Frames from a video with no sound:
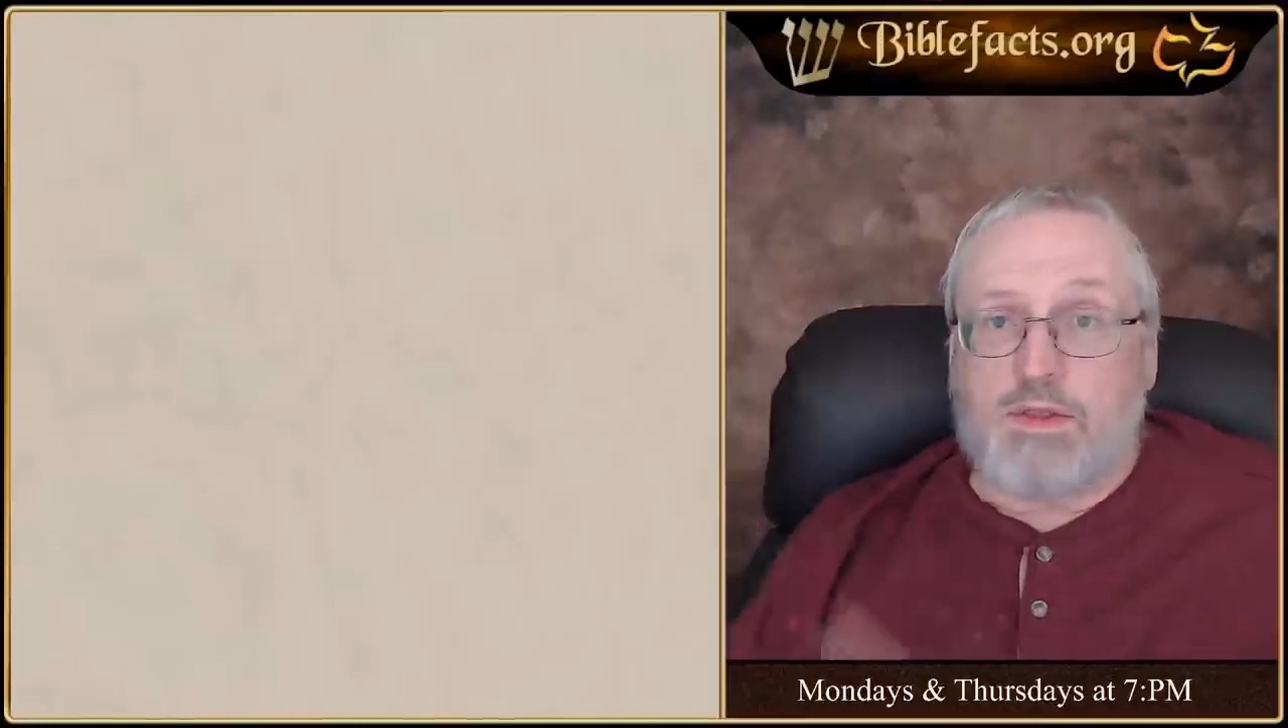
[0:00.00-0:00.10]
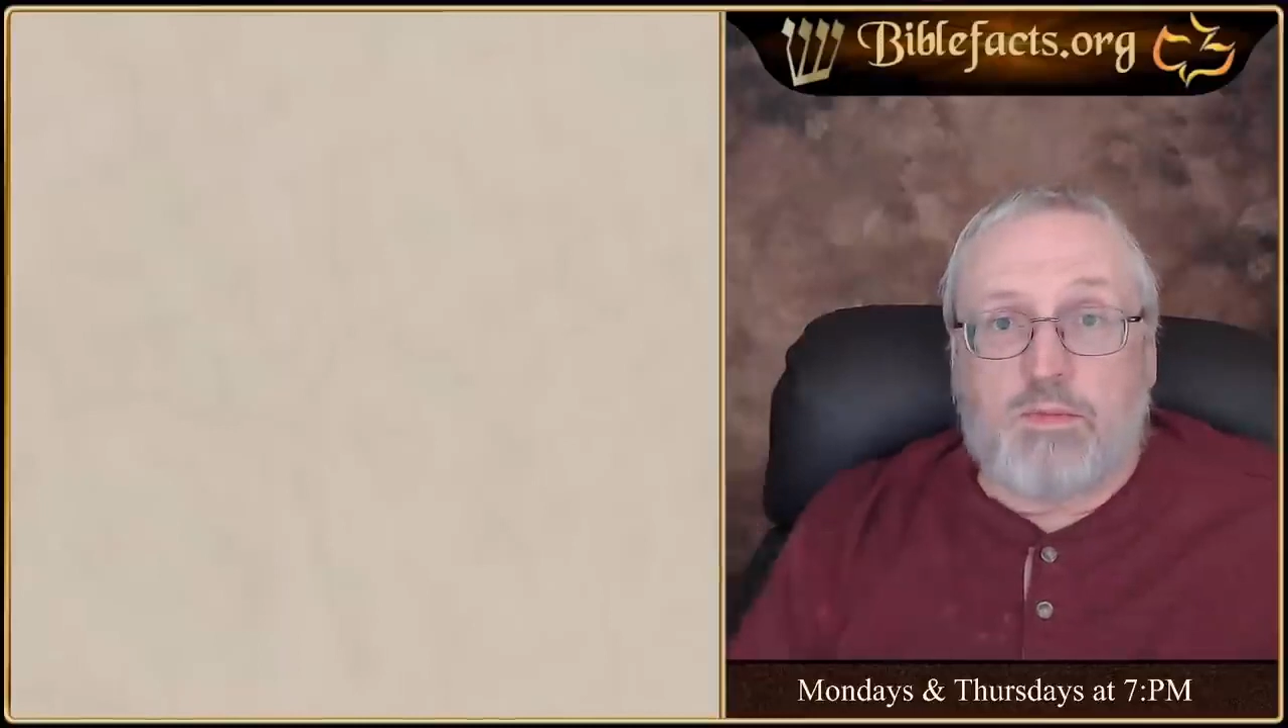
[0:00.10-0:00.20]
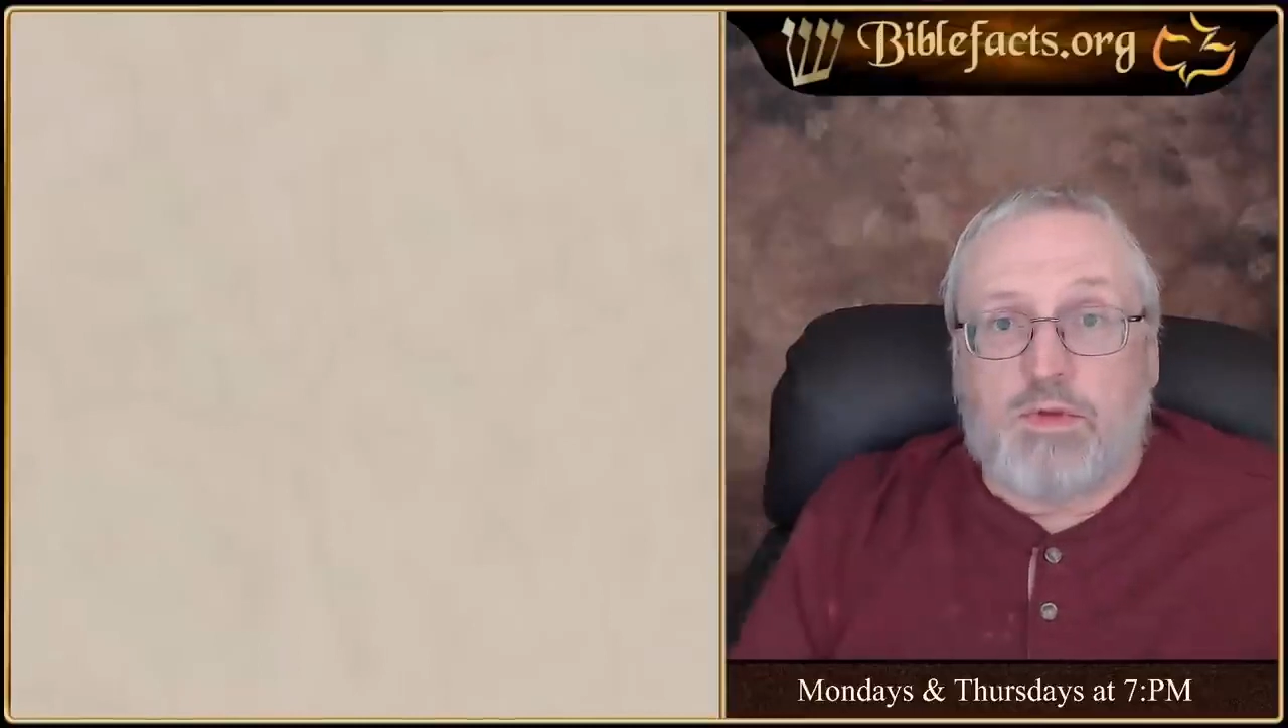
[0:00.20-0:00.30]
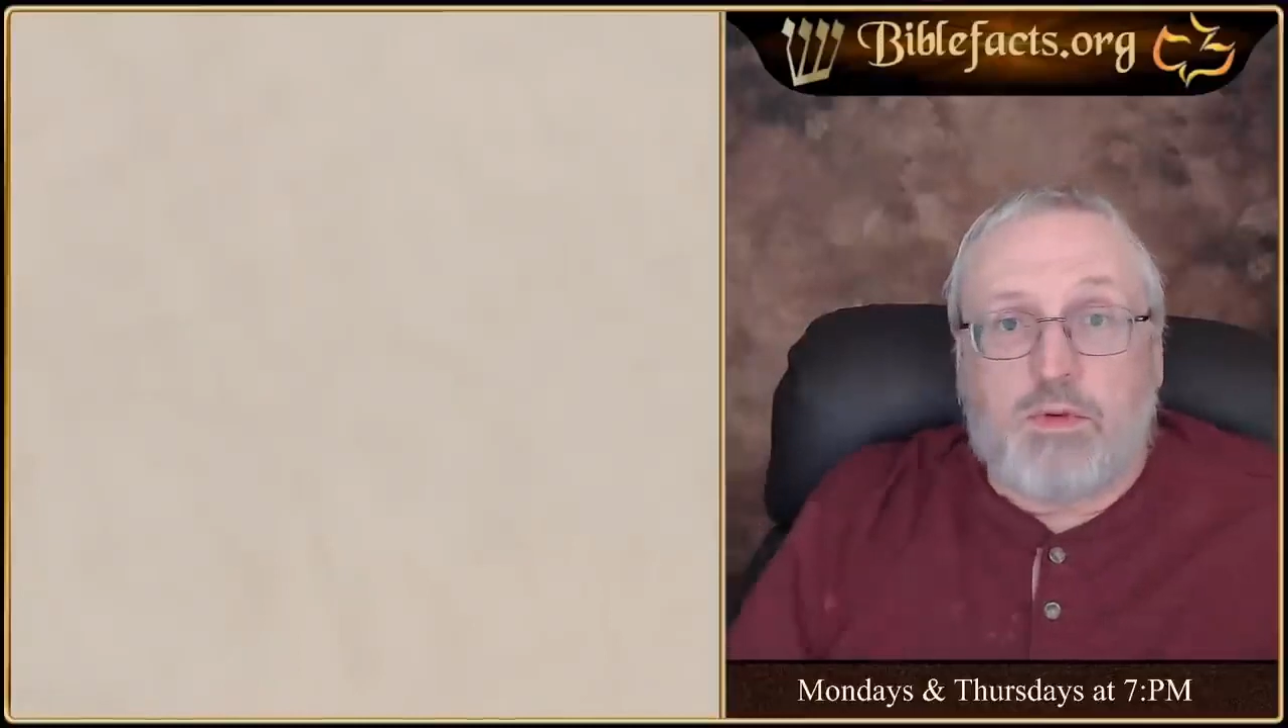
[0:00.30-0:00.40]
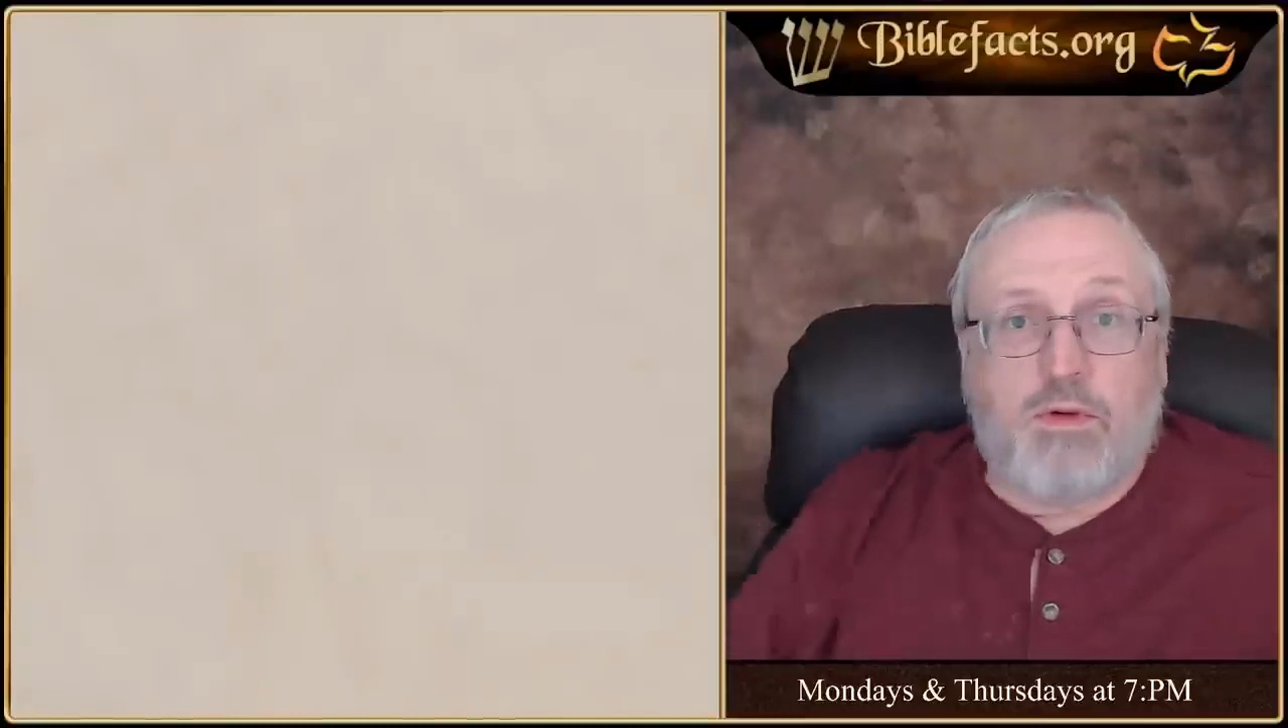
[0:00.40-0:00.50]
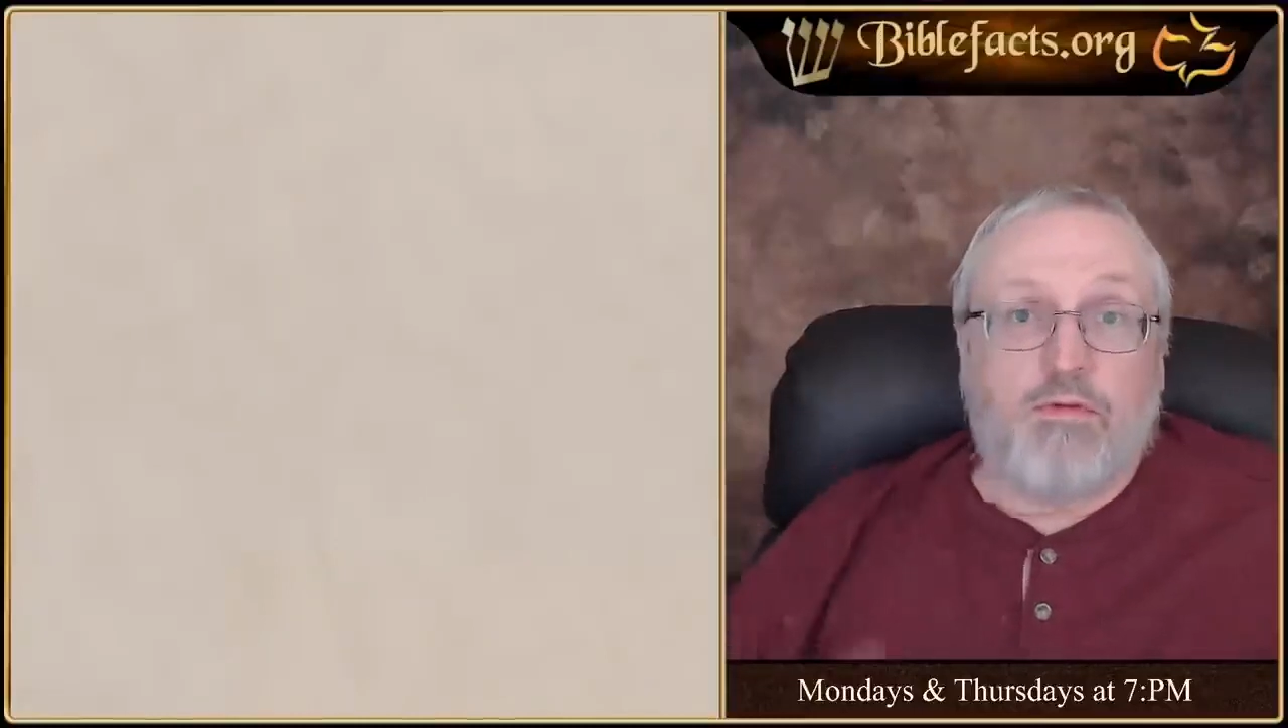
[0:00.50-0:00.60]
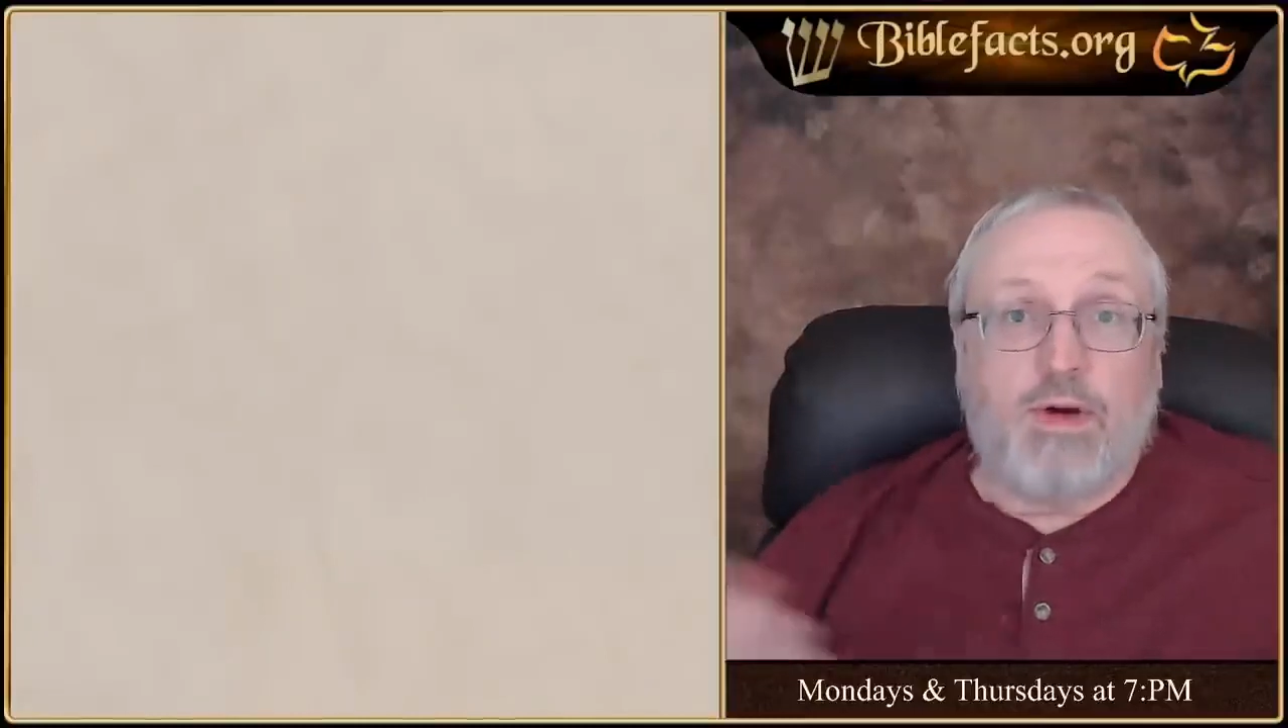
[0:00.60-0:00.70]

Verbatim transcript: some sort of